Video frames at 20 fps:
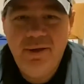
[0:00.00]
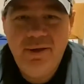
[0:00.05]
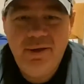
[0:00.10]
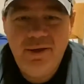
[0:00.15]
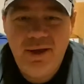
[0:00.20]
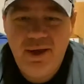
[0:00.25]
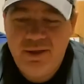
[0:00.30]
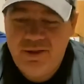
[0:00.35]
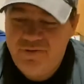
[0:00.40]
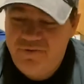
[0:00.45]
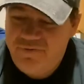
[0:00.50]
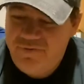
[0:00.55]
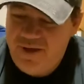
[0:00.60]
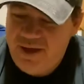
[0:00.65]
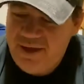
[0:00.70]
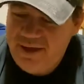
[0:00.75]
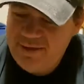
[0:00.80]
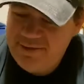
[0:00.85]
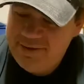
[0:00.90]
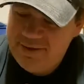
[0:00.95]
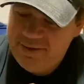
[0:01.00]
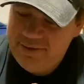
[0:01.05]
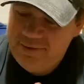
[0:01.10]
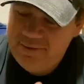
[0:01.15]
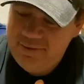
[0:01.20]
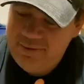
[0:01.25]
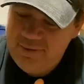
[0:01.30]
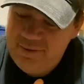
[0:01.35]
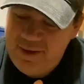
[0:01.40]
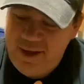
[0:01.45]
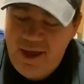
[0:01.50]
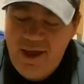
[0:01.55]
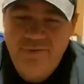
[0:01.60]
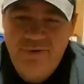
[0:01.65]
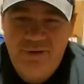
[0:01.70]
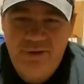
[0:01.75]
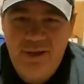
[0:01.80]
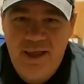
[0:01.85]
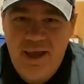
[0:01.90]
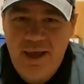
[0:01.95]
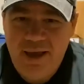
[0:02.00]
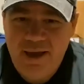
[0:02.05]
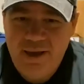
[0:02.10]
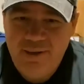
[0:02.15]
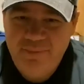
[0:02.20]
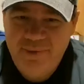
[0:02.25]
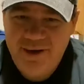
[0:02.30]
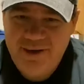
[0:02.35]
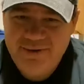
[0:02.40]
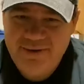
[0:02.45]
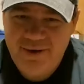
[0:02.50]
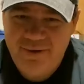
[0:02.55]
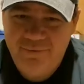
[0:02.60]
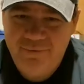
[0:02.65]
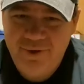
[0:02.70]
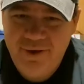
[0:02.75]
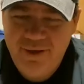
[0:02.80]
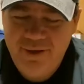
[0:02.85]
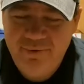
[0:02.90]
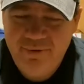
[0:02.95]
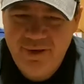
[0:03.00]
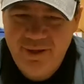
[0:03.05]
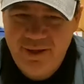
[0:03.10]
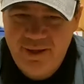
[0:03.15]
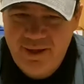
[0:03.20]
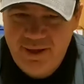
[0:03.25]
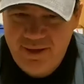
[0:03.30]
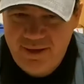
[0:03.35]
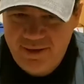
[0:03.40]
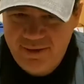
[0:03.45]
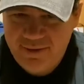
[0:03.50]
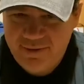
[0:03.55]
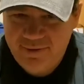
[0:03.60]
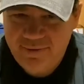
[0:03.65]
you get the fades and you have a line, but it's like really, really,